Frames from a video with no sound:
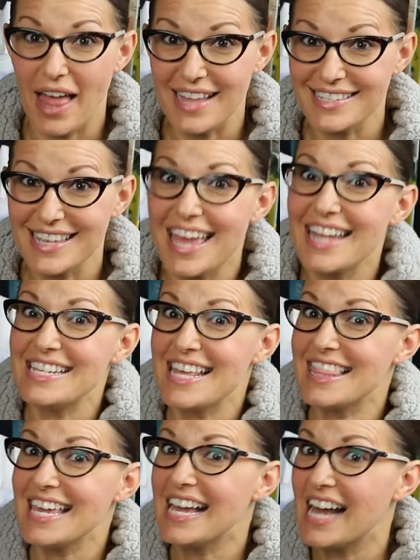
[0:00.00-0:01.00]
let's
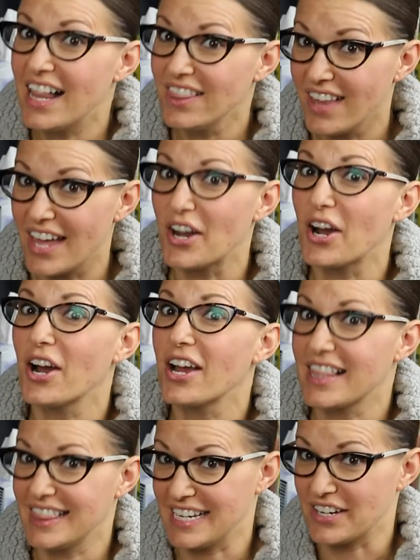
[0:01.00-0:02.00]
get the clutter
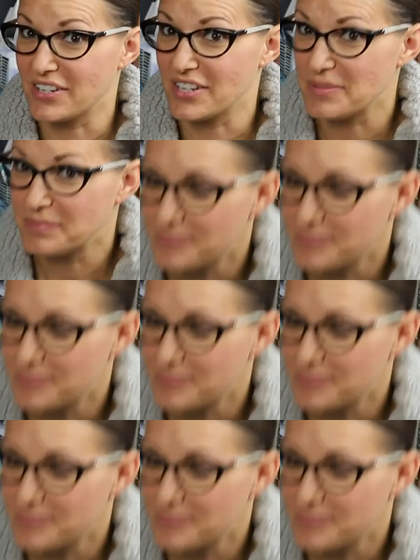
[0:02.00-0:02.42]
cleared.